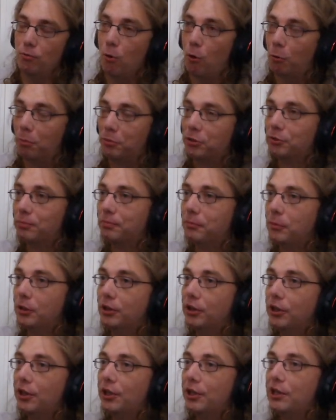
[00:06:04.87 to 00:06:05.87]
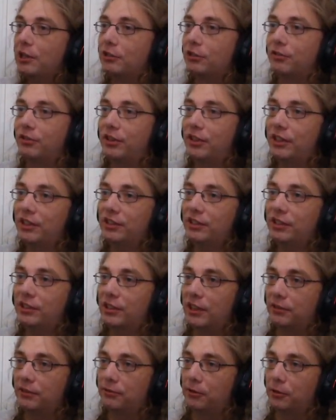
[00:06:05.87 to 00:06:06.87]
warps. So this
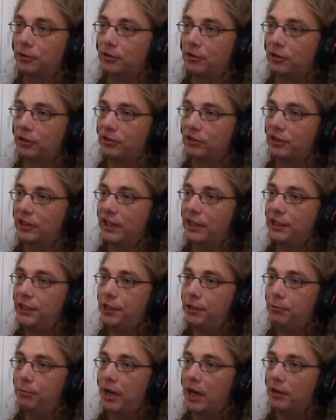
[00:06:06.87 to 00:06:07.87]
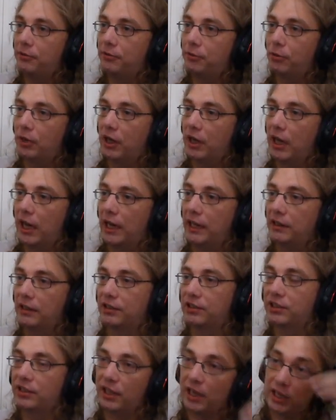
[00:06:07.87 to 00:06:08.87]
is our first constellation. We have to align the
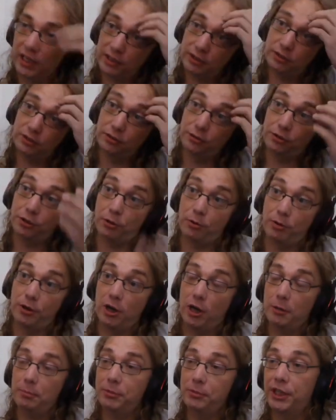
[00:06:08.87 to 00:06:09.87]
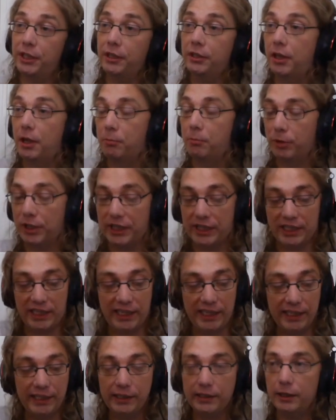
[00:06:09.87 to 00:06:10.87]
stars to show an object, then we
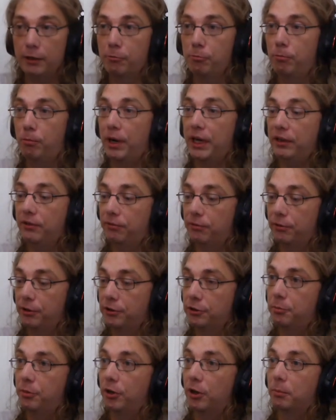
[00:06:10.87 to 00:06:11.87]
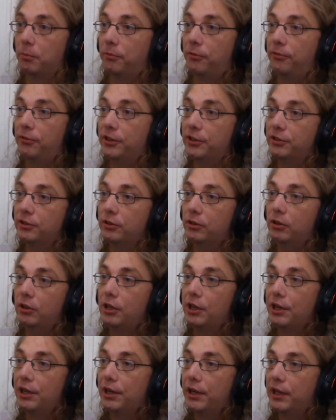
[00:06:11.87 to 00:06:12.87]
click it and wait for it to become physical.
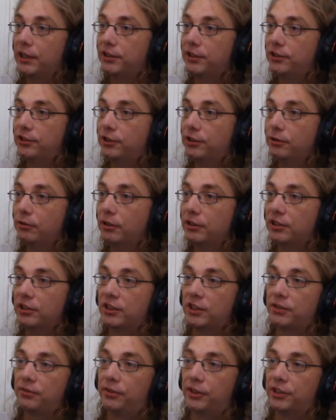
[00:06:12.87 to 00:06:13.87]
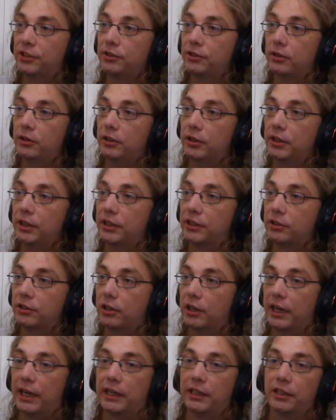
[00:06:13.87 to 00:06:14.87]
As soon as it's physical, it's
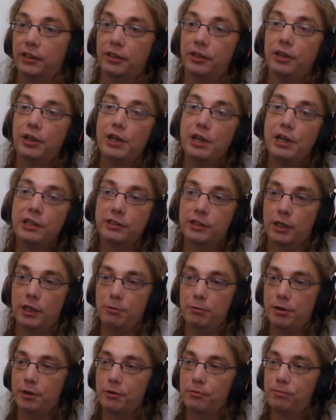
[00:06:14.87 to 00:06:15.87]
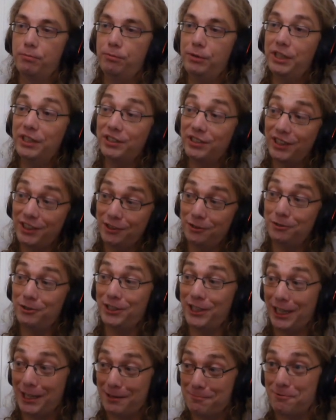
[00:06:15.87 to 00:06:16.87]
collected. So now we're going to reset to
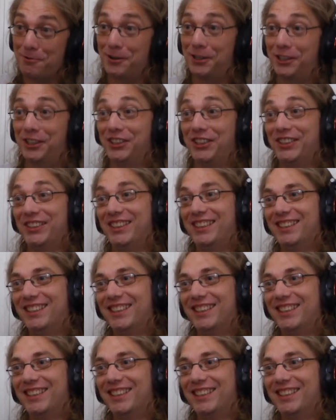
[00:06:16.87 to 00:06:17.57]
checkpoint.